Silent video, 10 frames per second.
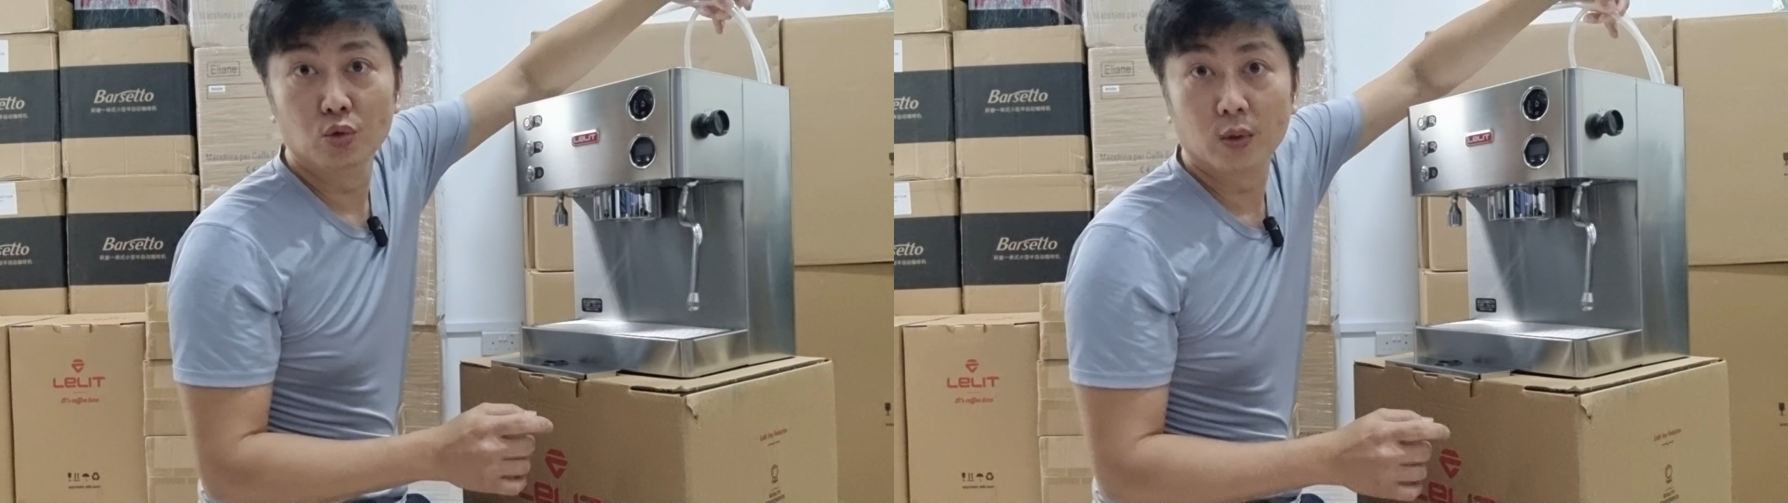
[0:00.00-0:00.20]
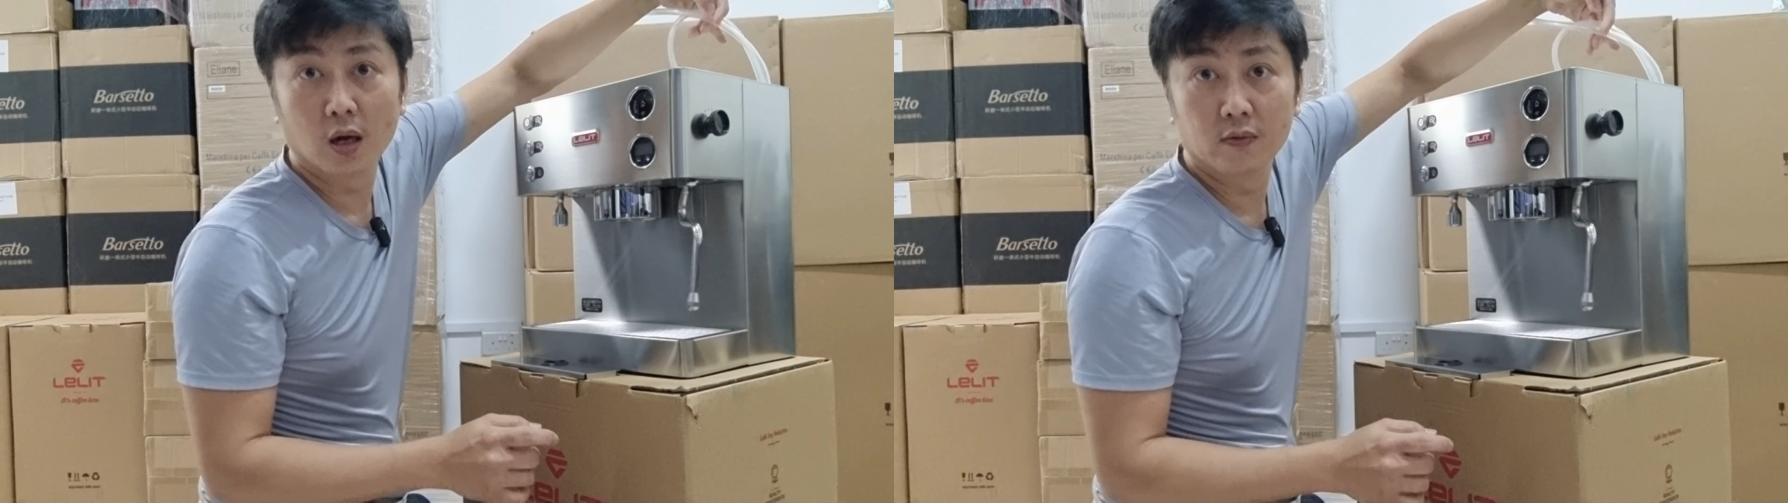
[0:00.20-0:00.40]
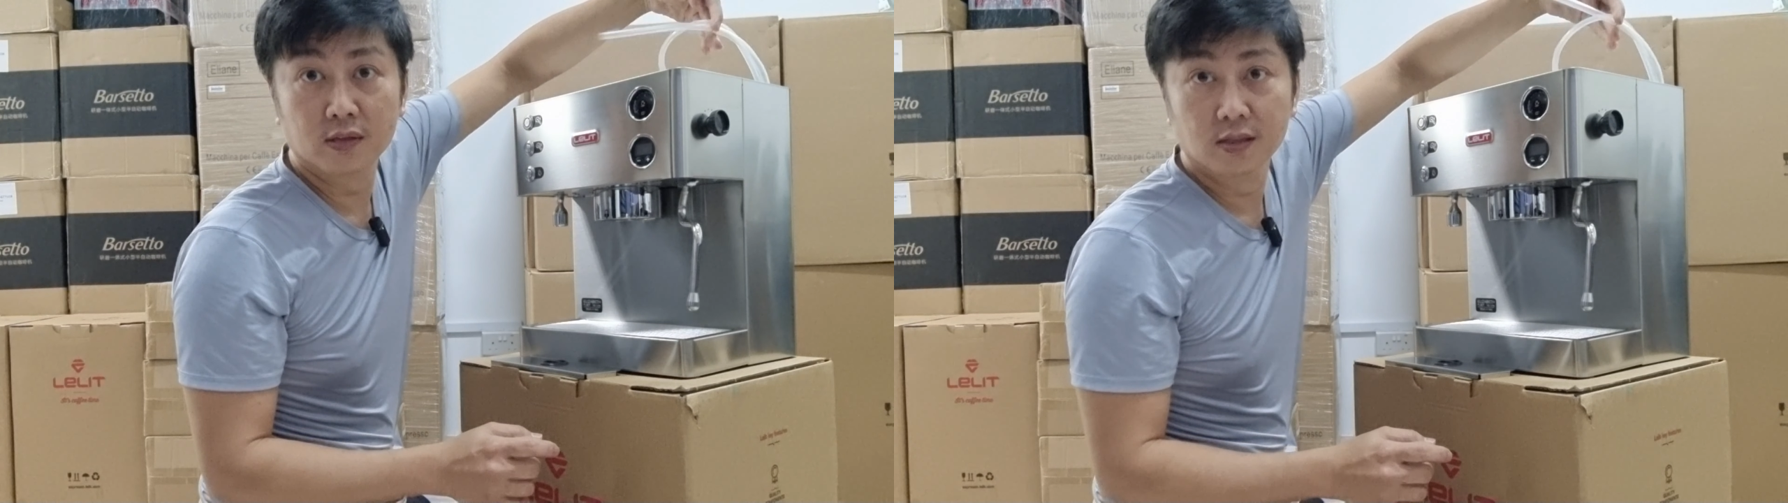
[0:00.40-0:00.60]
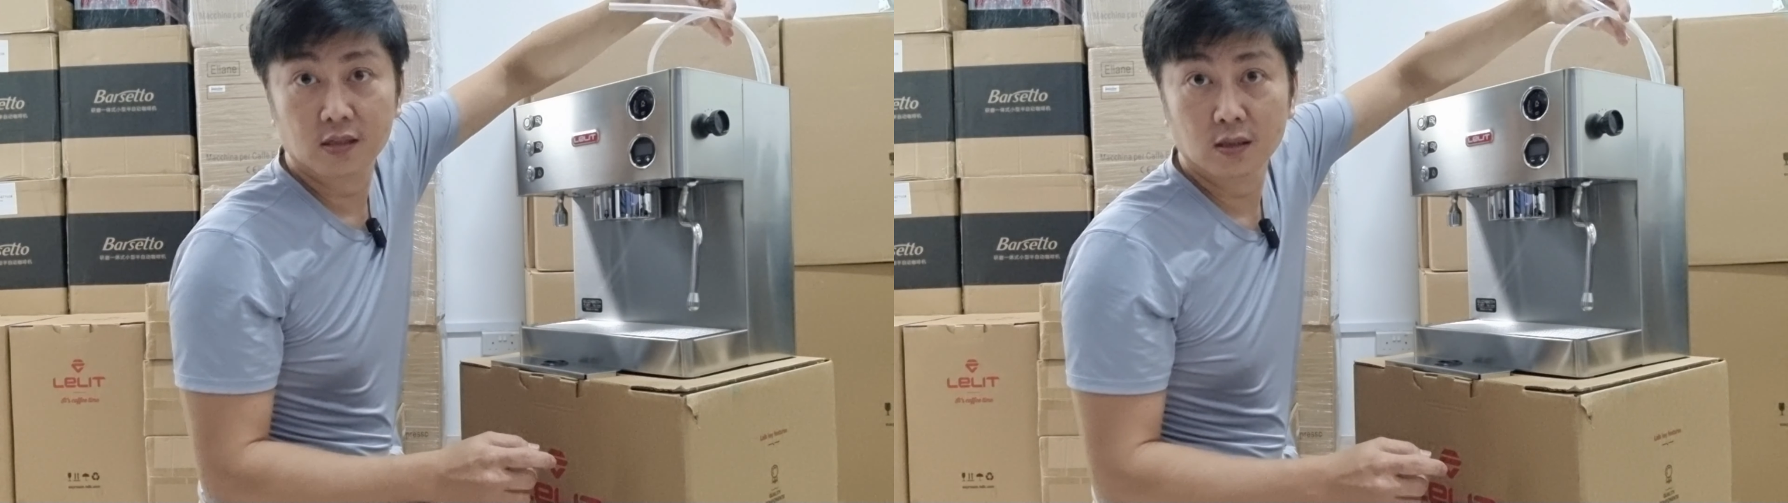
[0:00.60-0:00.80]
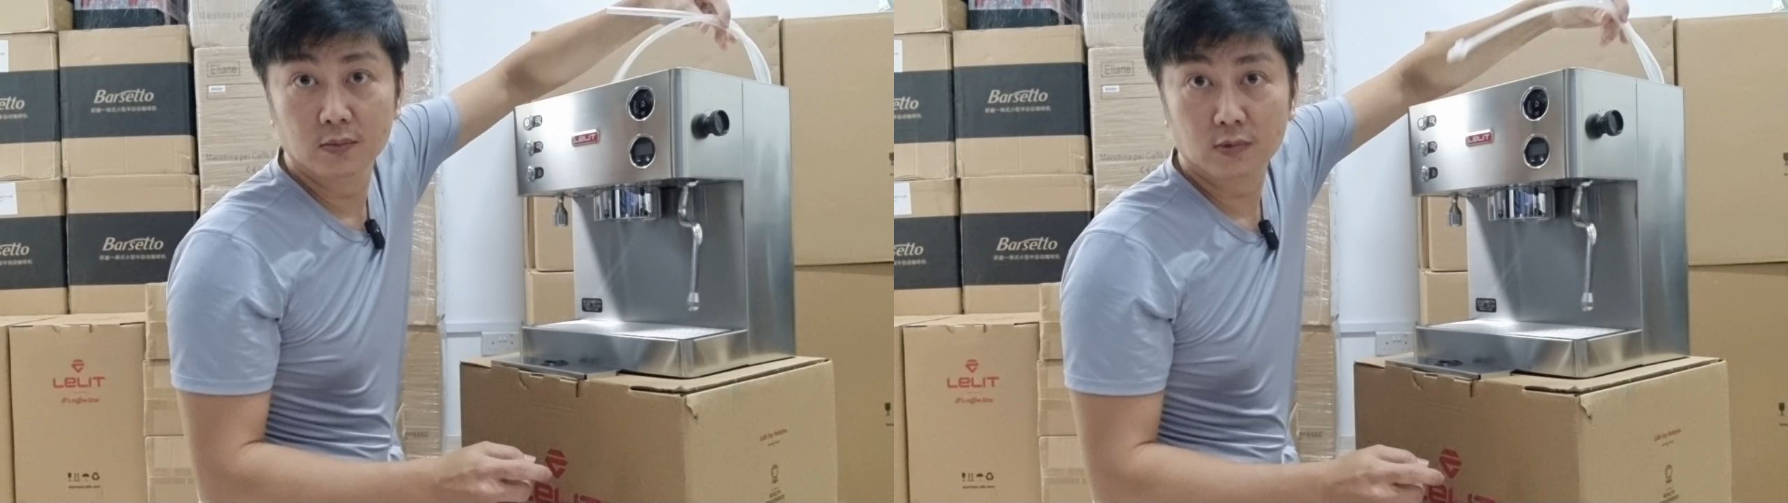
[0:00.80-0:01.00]
tube kind of
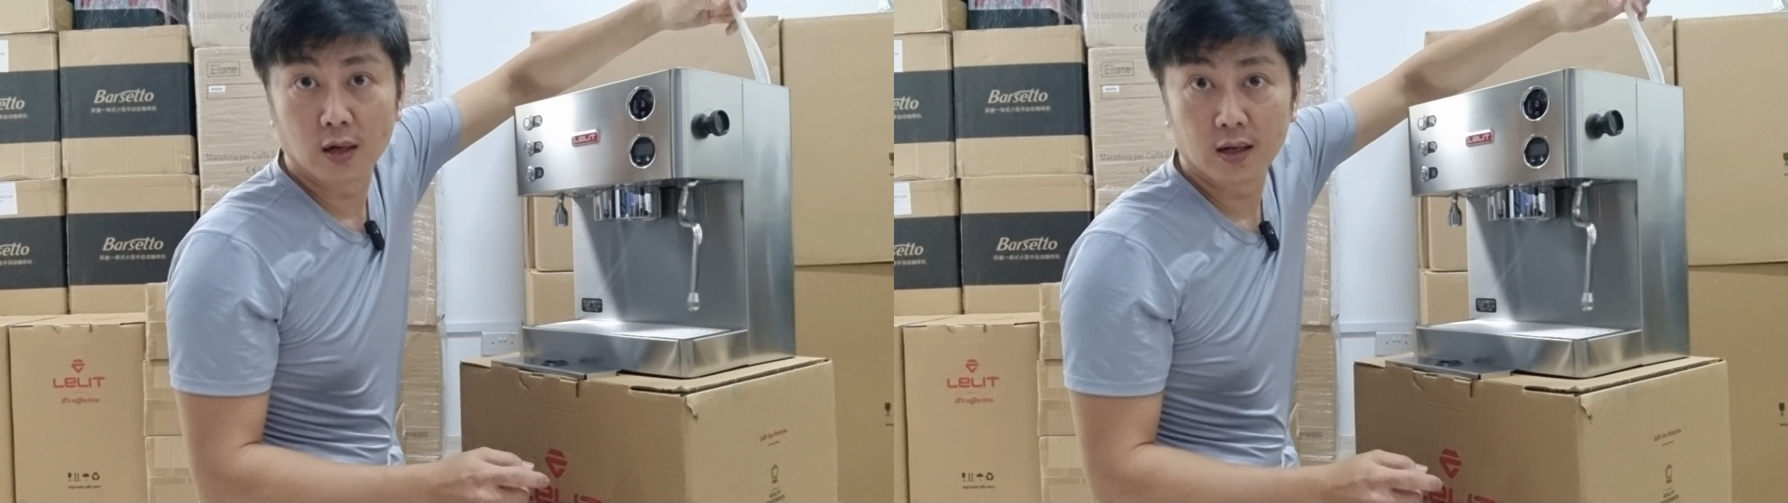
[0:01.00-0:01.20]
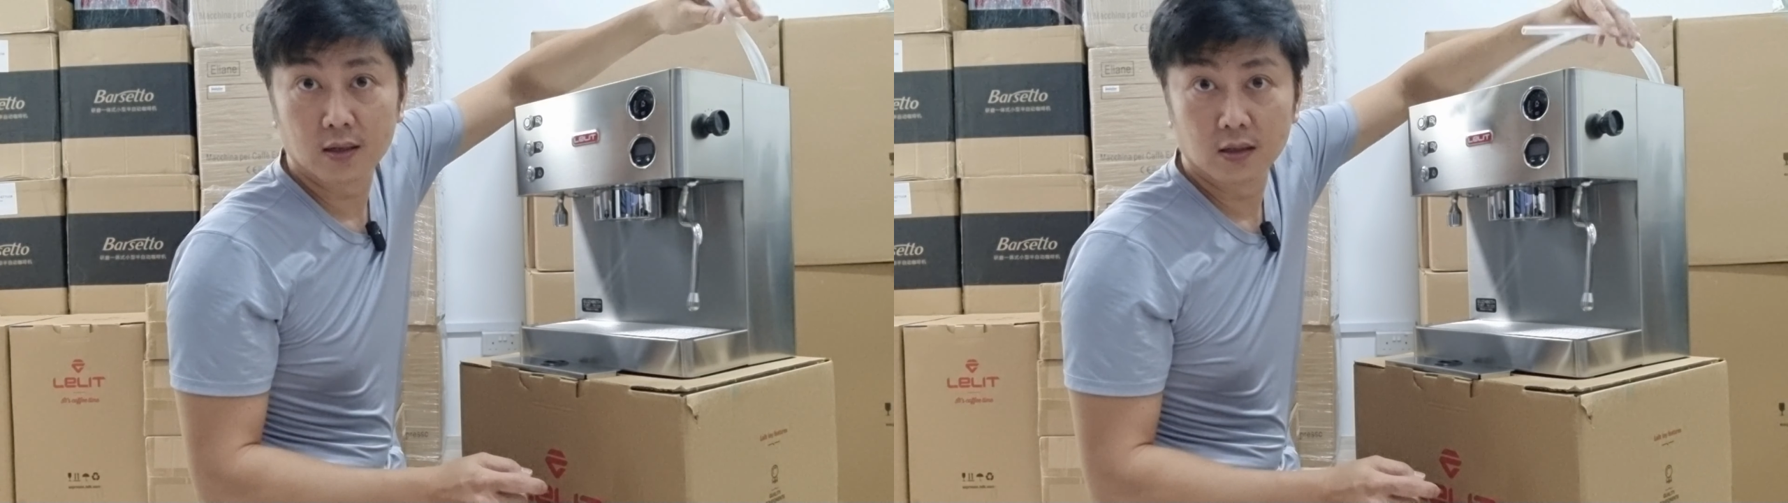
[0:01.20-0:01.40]
system right